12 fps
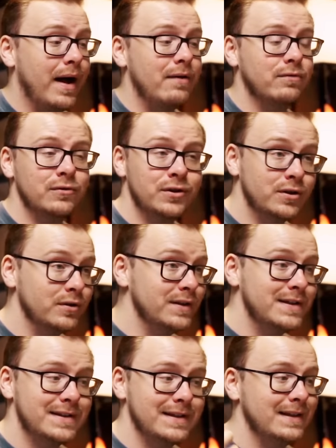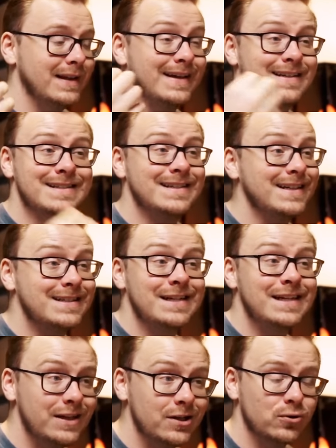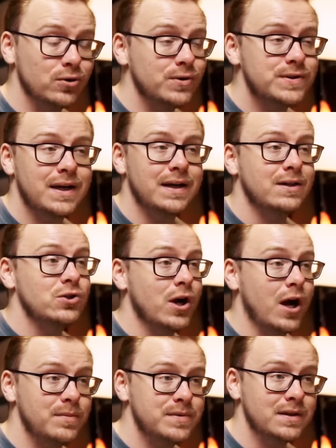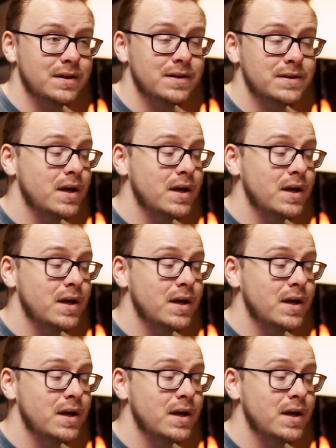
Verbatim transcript: I've literally seen like sixteen year olds getting jobs in this